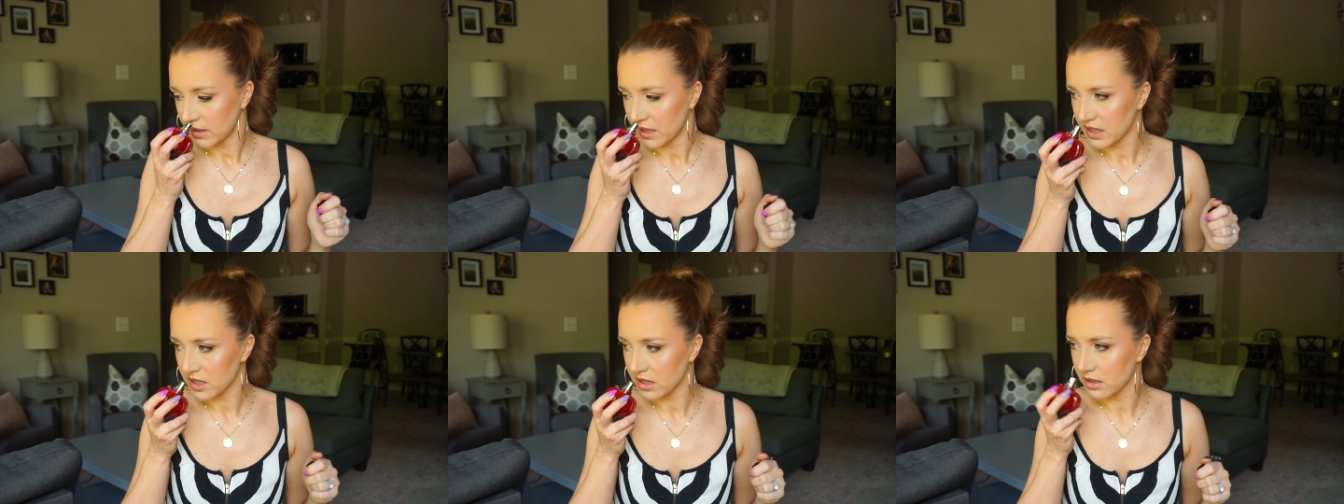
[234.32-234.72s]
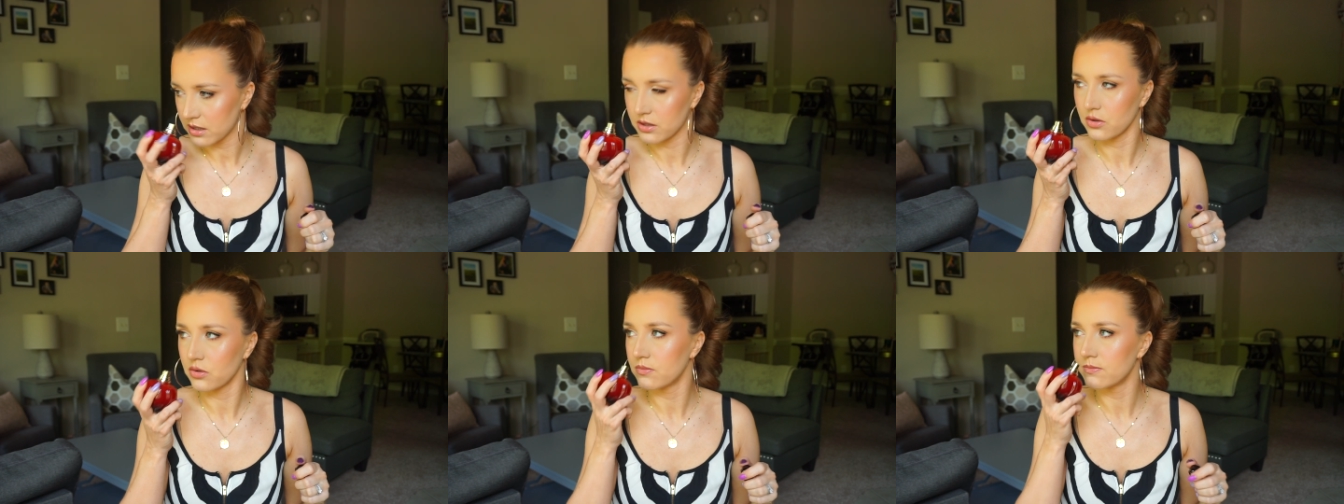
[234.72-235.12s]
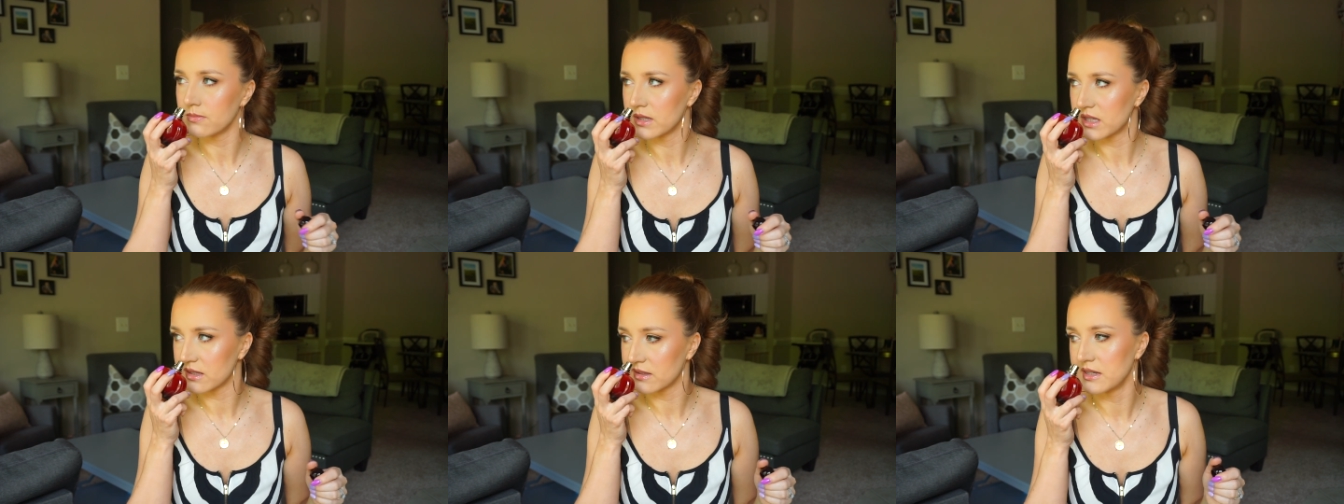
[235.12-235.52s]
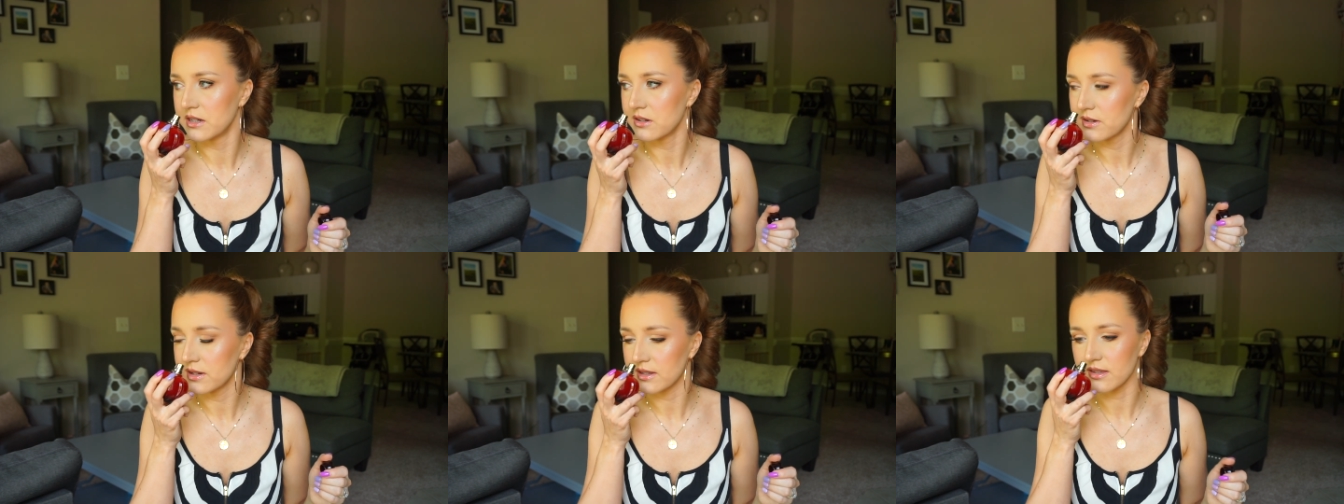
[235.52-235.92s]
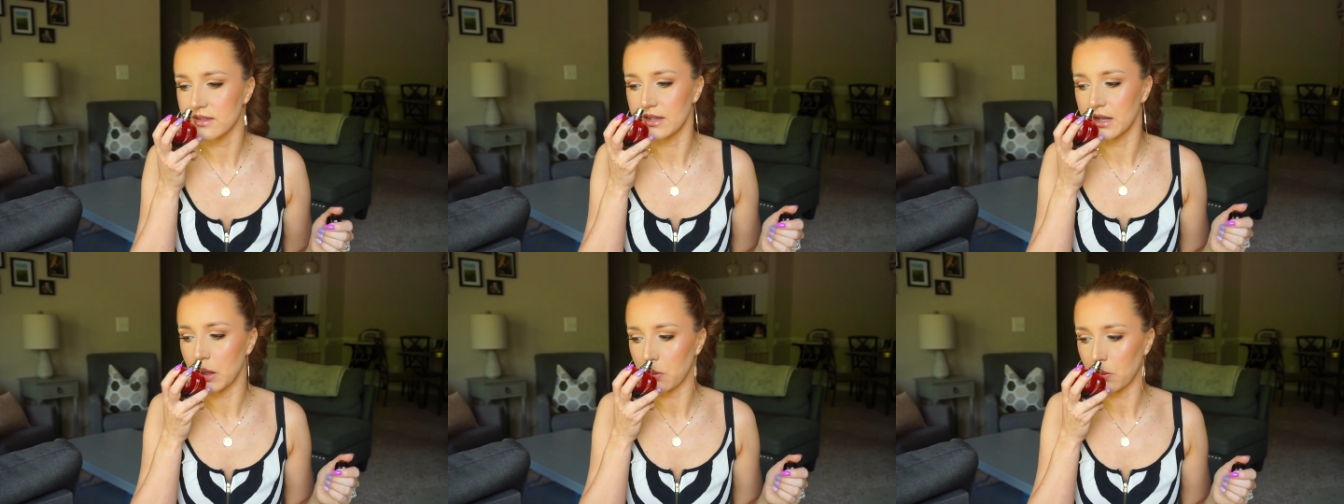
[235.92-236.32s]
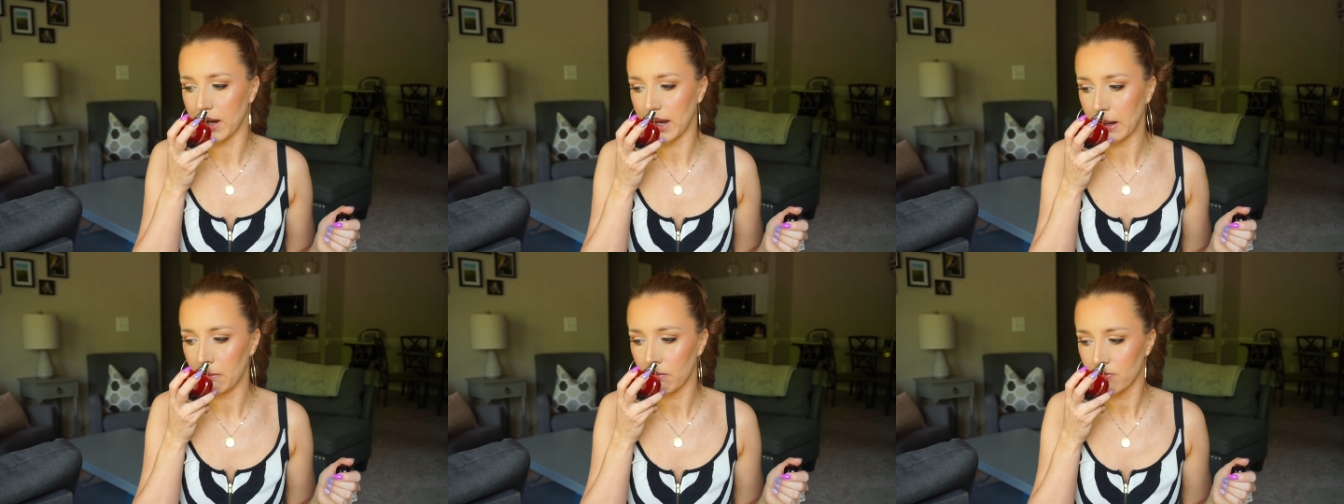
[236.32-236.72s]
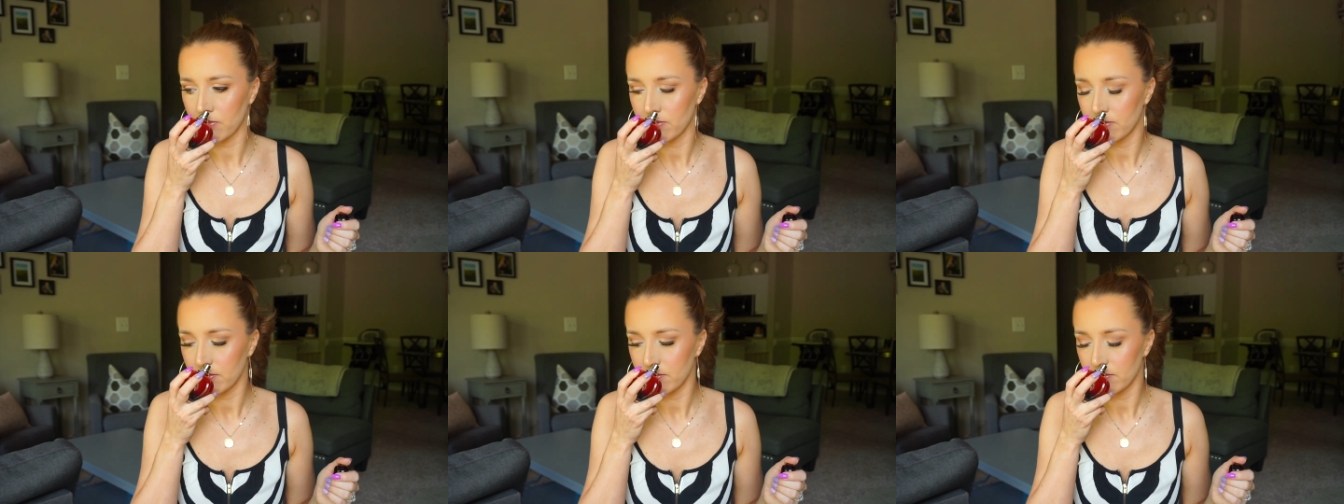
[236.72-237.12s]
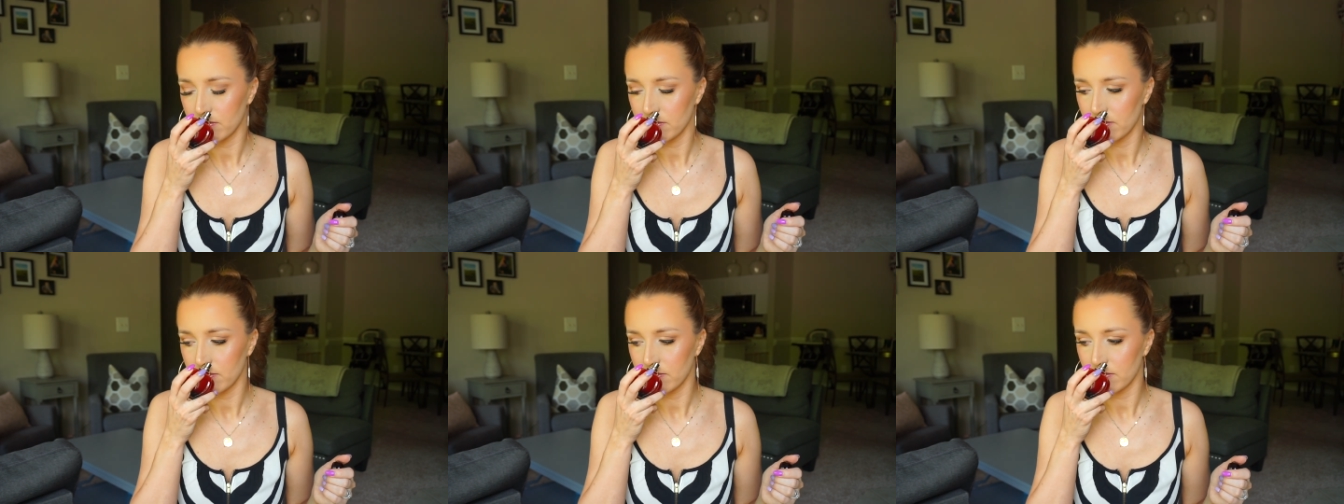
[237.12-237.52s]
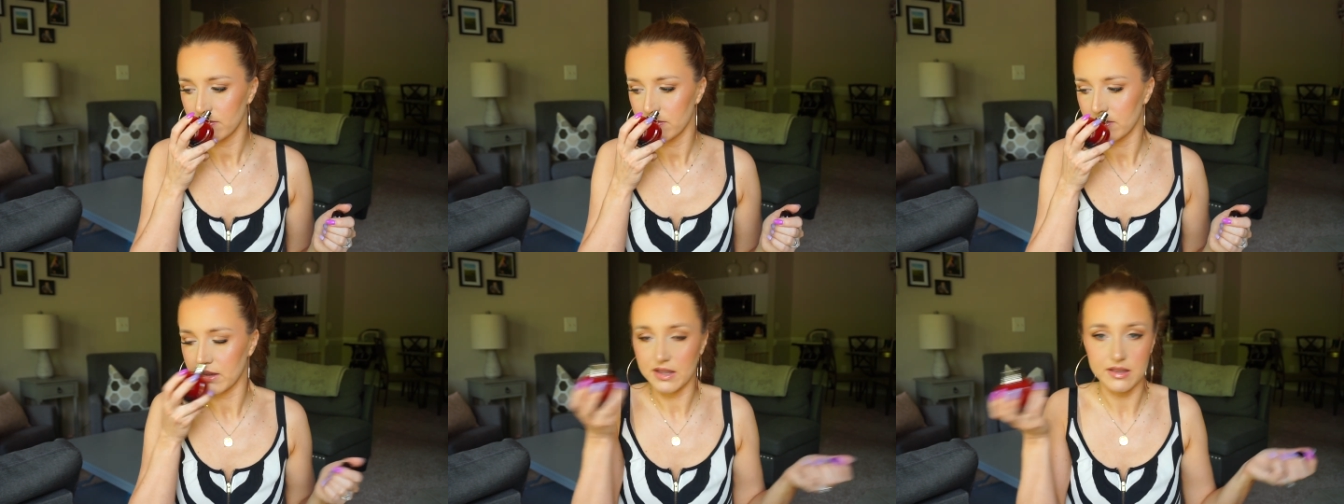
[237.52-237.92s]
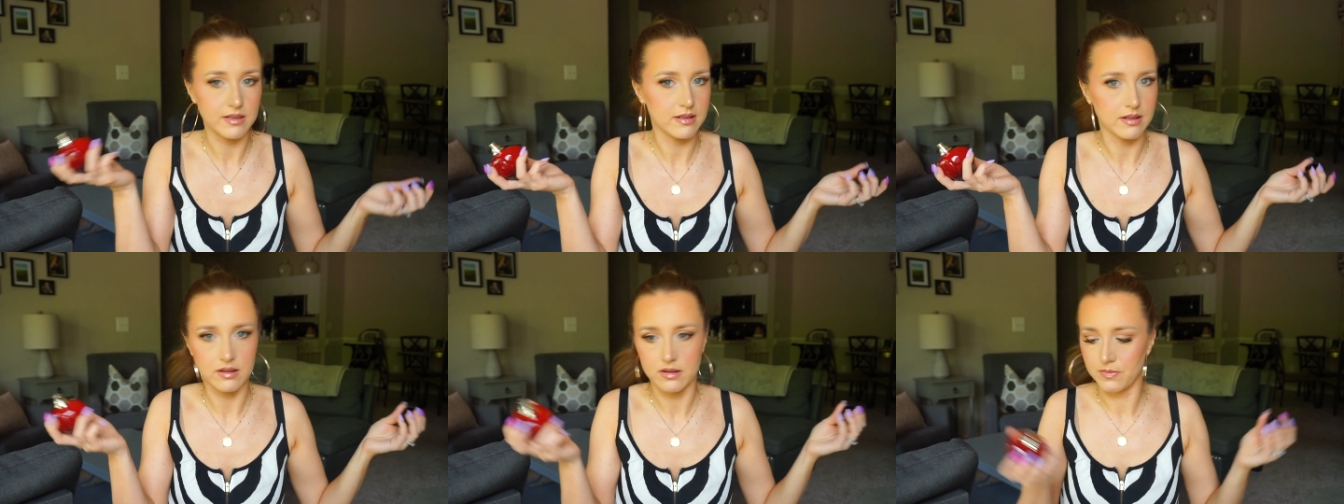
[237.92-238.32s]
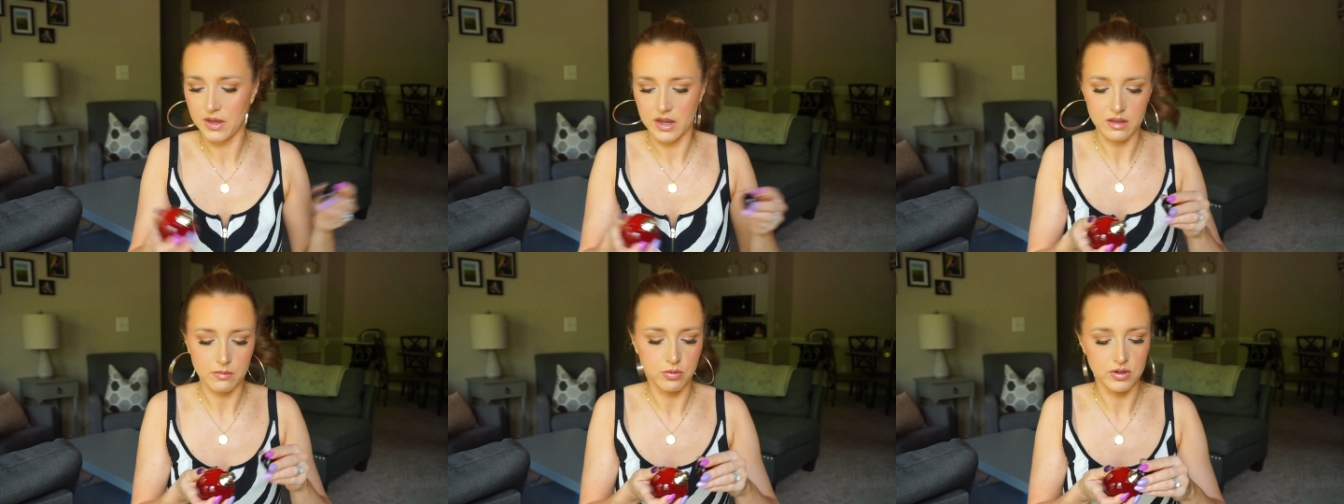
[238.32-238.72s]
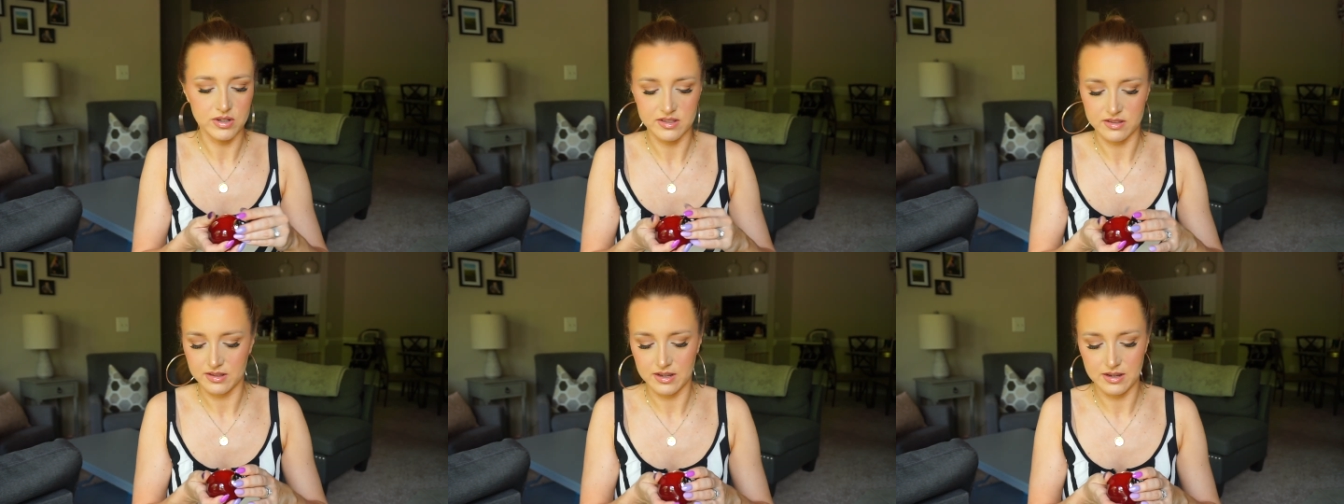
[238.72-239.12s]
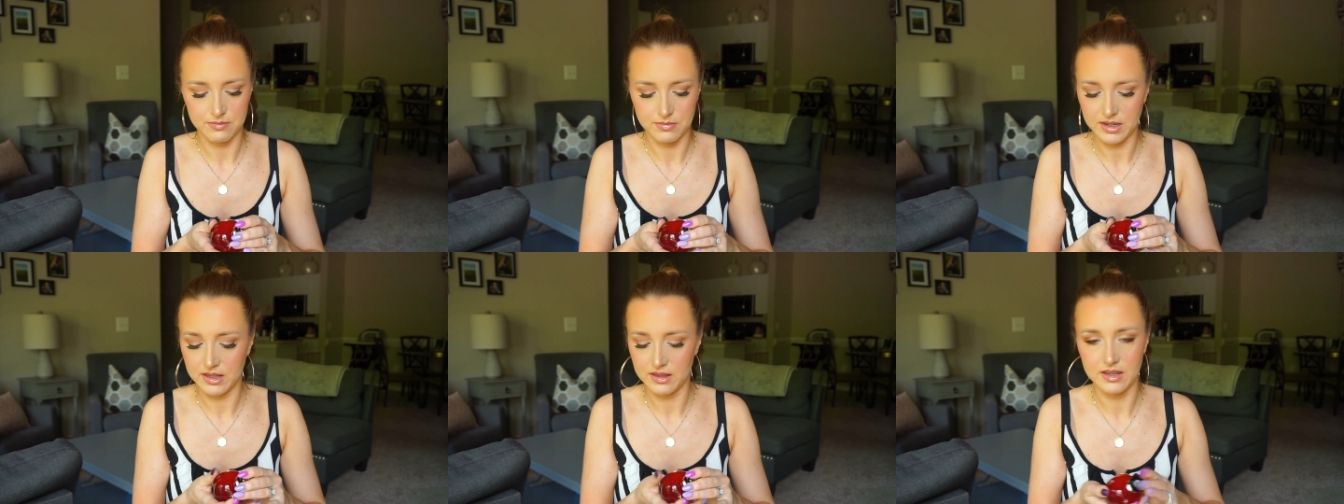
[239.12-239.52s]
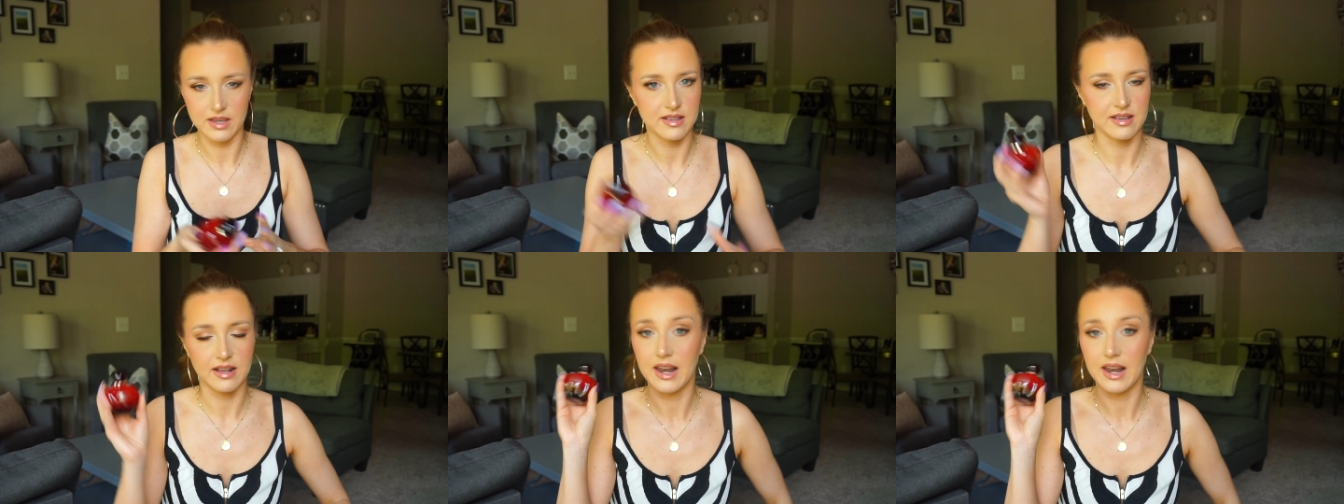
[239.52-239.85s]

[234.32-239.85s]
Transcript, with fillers: it's just so mysterious in a way. It's Hypnotic Poison. I mean, it's a